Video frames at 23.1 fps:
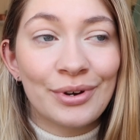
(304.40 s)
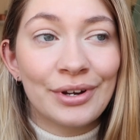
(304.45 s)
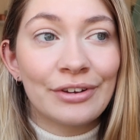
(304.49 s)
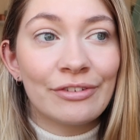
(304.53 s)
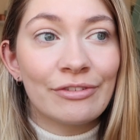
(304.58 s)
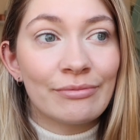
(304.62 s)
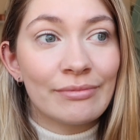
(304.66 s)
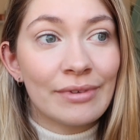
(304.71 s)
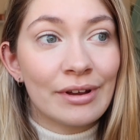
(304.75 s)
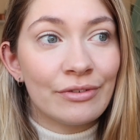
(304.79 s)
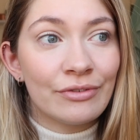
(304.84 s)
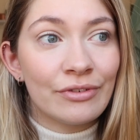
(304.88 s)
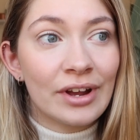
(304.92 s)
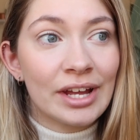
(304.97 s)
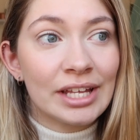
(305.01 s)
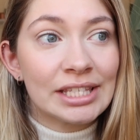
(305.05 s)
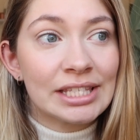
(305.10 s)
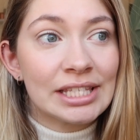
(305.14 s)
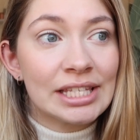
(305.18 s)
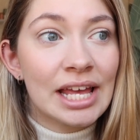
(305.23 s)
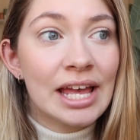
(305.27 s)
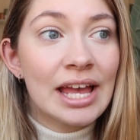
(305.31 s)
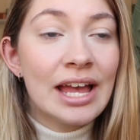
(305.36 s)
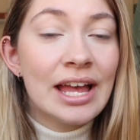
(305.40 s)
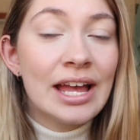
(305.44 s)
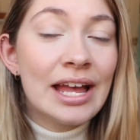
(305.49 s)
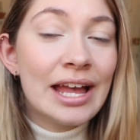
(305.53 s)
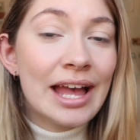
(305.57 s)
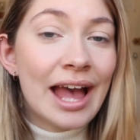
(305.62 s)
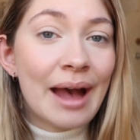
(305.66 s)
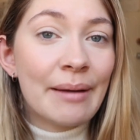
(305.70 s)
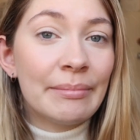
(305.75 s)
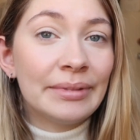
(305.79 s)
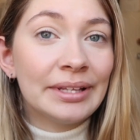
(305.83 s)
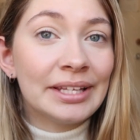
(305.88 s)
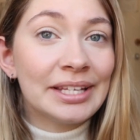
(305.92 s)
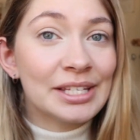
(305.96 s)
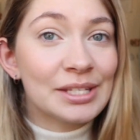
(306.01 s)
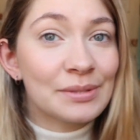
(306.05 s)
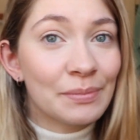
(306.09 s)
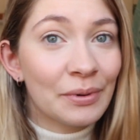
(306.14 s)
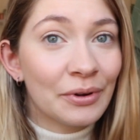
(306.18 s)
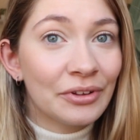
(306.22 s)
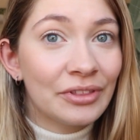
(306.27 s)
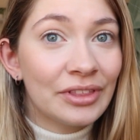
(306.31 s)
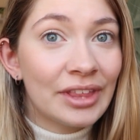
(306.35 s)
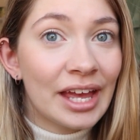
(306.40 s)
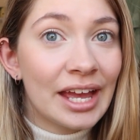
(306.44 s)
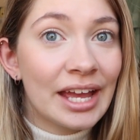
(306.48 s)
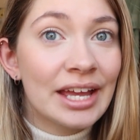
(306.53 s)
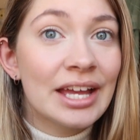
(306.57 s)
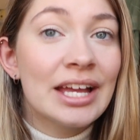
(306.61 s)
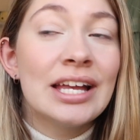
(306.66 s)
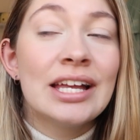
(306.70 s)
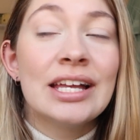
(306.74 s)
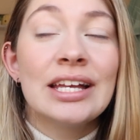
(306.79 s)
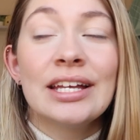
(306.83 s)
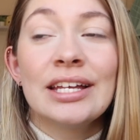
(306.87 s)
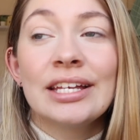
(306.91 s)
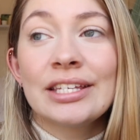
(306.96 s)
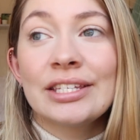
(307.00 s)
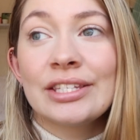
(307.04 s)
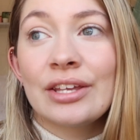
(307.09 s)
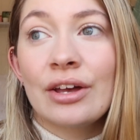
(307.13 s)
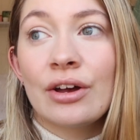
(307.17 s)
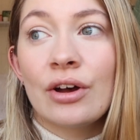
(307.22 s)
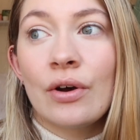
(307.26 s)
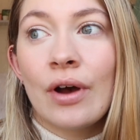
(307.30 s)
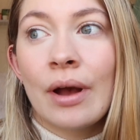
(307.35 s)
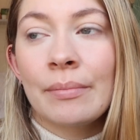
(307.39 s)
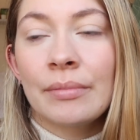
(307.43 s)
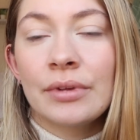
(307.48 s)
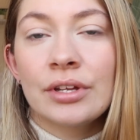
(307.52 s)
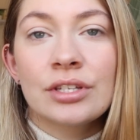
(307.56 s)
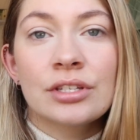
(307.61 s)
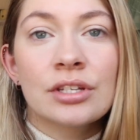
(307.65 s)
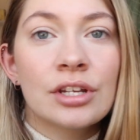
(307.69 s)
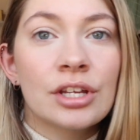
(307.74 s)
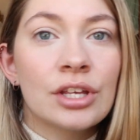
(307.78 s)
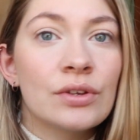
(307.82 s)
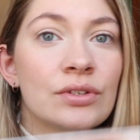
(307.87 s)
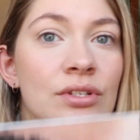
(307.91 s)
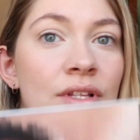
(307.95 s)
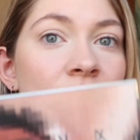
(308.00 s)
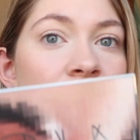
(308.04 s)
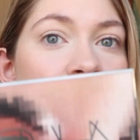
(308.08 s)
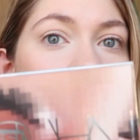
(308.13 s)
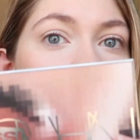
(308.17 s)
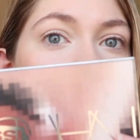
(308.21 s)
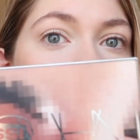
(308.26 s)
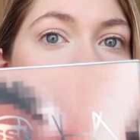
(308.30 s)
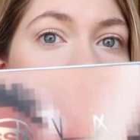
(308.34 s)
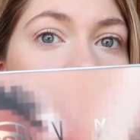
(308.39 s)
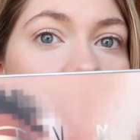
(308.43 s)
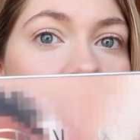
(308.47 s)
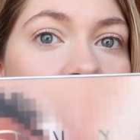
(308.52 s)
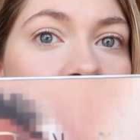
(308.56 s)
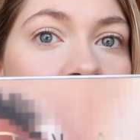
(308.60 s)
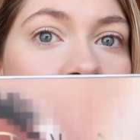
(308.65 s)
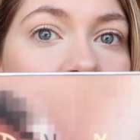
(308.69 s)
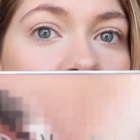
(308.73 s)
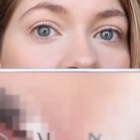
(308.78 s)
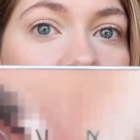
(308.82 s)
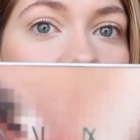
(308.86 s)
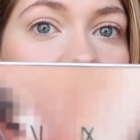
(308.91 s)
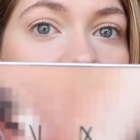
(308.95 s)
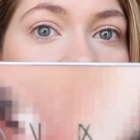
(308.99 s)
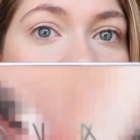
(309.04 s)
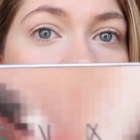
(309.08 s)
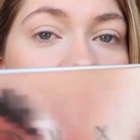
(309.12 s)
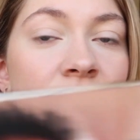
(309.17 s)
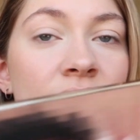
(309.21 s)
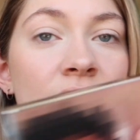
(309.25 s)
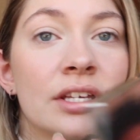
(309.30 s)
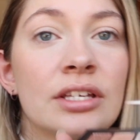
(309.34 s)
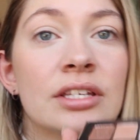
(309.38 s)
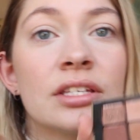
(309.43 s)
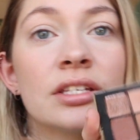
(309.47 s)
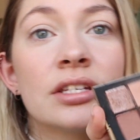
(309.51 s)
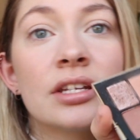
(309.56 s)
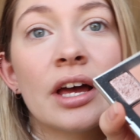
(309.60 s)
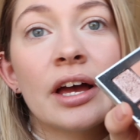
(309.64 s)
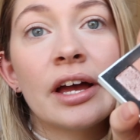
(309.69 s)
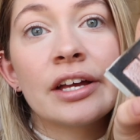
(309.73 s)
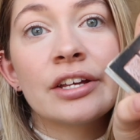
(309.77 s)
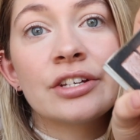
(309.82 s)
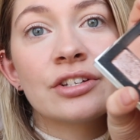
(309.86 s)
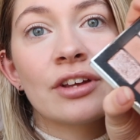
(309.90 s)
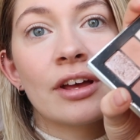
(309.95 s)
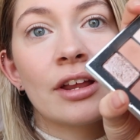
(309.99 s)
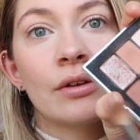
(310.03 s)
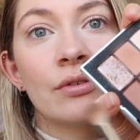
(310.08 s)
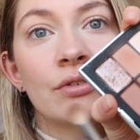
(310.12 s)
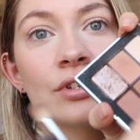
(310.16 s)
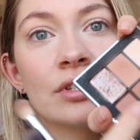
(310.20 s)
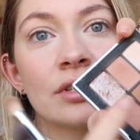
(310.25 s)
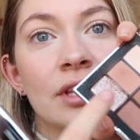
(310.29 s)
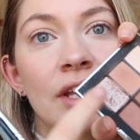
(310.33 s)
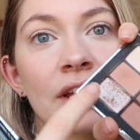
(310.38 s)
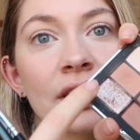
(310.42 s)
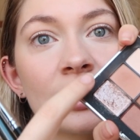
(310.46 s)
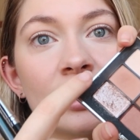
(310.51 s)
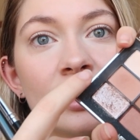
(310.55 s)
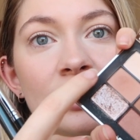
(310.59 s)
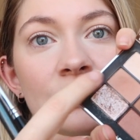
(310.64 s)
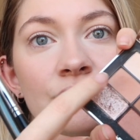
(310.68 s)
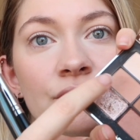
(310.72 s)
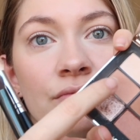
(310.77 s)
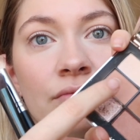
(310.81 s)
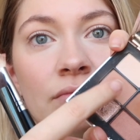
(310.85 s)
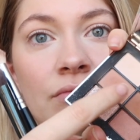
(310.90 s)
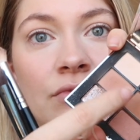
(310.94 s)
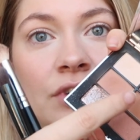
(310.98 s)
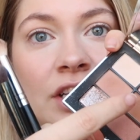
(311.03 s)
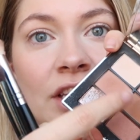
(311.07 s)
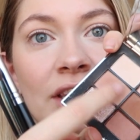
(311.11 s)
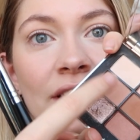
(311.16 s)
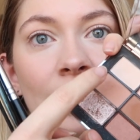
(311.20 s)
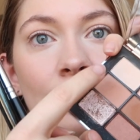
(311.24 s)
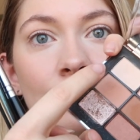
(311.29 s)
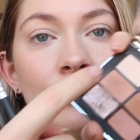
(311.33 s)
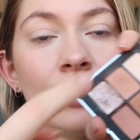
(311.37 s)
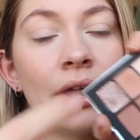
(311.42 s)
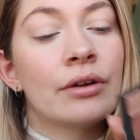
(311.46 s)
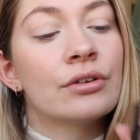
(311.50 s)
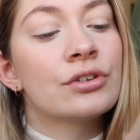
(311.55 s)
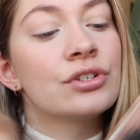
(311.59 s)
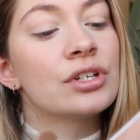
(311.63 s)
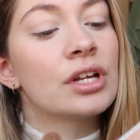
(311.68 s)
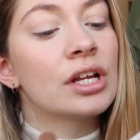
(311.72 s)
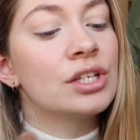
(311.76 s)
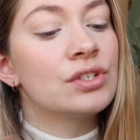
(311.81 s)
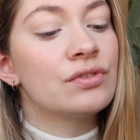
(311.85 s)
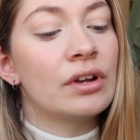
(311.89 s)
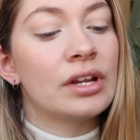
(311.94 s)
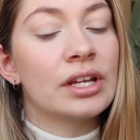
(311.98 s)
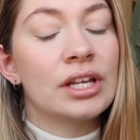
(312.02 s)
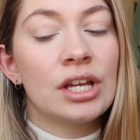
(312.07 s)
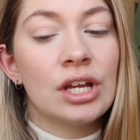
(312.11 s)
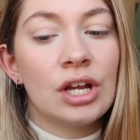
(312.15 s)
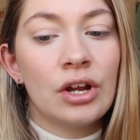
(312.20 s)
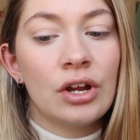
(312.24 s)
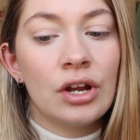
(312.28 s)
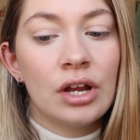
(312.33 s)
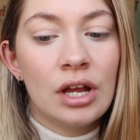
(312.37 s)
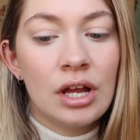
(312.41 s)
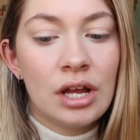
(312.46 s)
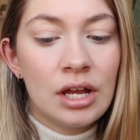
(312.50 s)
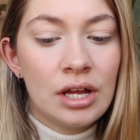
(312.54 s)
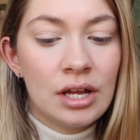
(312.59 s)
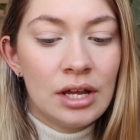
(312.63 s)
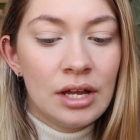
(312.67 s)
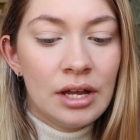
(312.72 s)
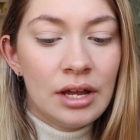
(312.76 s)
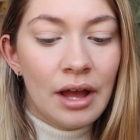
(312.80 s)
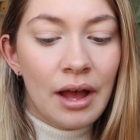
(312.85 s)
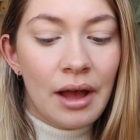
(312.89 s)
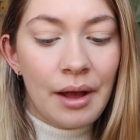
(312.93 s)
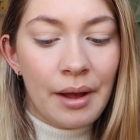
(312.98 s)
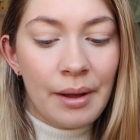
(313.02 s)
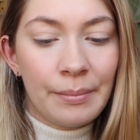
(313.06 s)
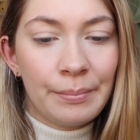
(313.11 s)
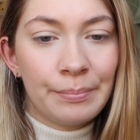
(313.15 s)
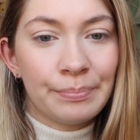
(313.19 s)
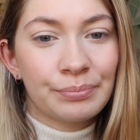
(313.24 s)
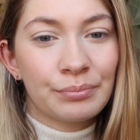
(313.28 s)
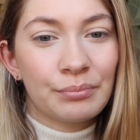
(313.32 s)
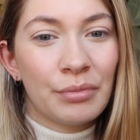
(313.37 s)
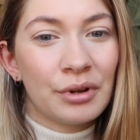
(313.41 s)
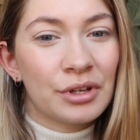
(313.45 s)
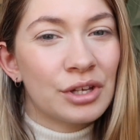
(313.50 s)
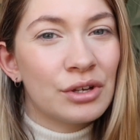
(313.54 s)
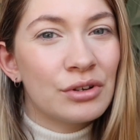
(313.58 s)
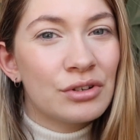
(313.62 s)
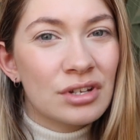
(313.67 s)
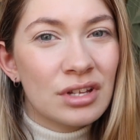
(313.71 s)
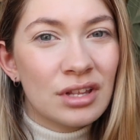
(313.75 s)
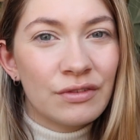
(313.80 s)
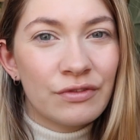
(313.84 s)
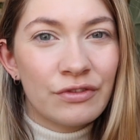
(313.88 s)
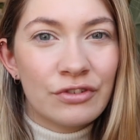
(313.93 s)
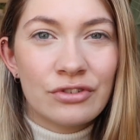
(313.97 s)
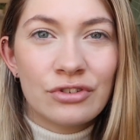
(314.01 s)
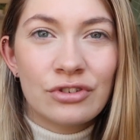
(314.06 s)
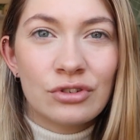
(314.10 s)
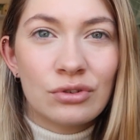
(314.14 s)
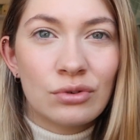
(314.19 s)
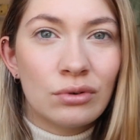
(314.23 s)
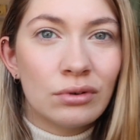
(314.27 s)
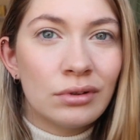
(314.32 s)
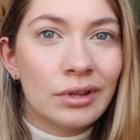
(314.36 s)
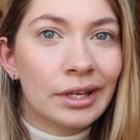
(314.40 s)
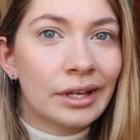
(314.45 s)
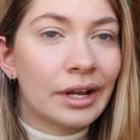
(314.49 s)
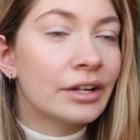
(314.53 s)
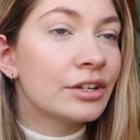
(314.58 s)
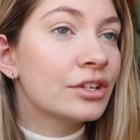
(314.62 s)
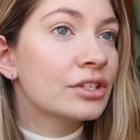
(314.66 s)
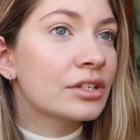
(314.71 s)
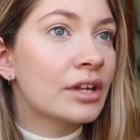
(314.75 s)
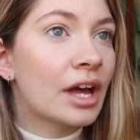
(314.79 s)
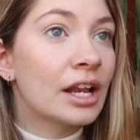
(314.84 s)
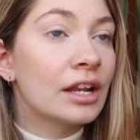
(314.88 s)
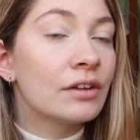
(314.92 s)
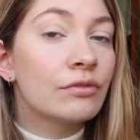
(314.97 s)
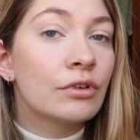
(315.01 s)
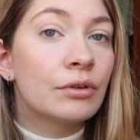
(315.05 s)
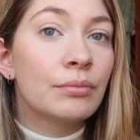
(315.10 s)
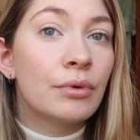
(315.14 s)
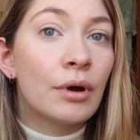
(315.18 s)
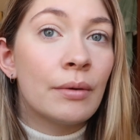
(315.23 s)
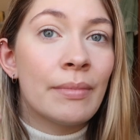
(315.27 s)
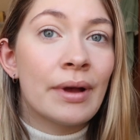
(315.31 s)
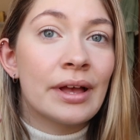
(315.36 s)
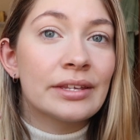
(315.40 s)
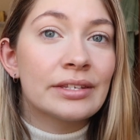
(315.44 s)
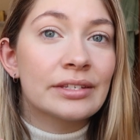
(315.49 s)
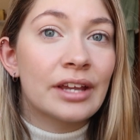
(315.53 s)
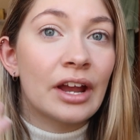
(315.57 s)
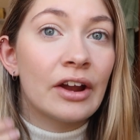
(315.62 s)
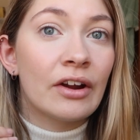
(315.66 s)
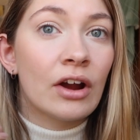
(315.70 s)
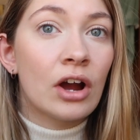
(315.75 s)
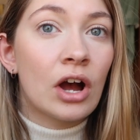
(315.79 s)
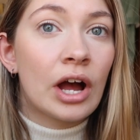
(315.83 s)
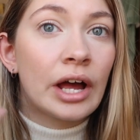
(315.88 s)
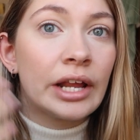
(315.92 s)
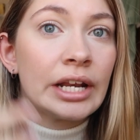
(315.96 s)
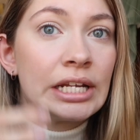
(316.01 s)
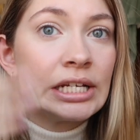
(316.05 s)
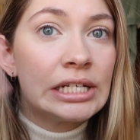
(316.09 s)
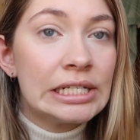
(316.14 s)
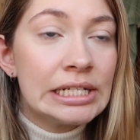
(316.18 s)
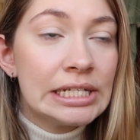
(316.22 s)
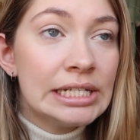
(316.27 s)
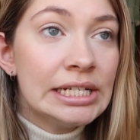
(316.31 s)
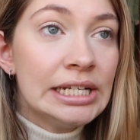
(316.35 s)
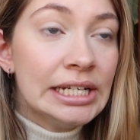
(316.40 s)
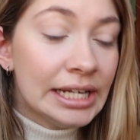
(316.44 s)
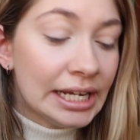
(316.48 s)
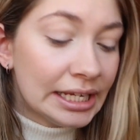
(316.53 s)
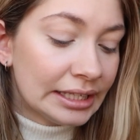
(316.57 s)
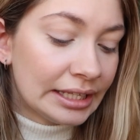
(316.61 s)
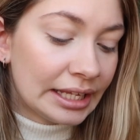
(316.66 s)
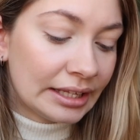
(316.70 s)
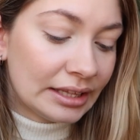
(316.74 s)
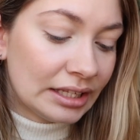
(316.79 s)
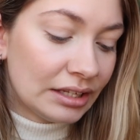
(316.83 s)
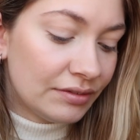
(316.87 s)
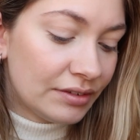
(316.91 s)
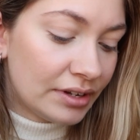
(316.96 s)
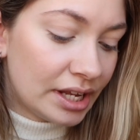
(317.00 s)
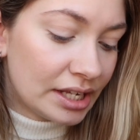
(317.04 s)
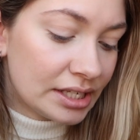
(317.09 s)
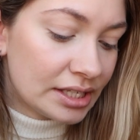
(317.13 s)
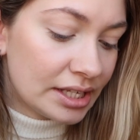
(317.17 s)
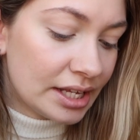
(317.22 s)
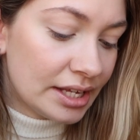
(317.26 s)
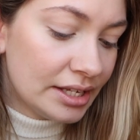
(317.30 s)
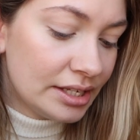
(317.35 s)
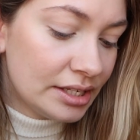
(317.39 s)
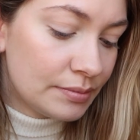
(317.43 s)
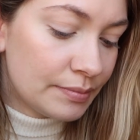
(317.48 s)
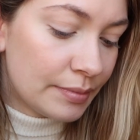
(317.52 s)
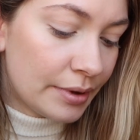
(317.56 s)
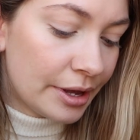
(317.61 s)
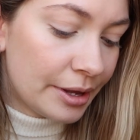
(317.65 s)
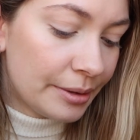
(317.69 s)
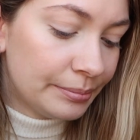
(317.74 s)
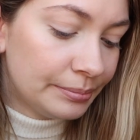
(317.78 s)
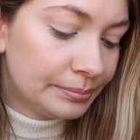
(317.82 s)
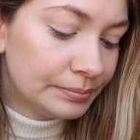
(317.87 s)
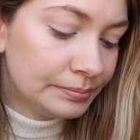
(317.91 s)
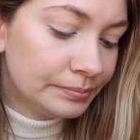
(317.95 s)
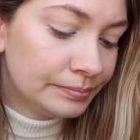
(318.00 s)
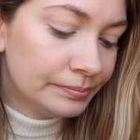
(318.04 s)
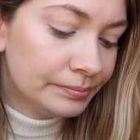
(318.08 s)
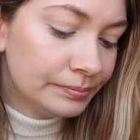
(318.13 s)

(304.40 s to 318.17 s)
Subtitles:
morning for my friend Emily's birthday. So I'm just gonna use a little bit of my Narsissist eyeshadow, just like these really light brown shades right here. But usually for school, like I just kind of would put mascara on and like leave it as this, but